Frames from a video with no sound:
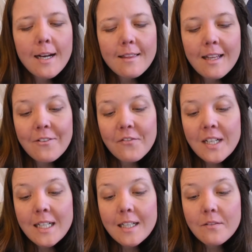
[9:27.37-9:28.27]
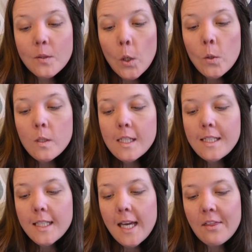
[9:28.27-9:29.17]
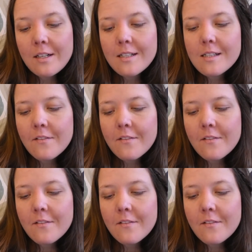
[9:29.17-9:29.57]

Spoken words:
That feeling of cosy togetherness,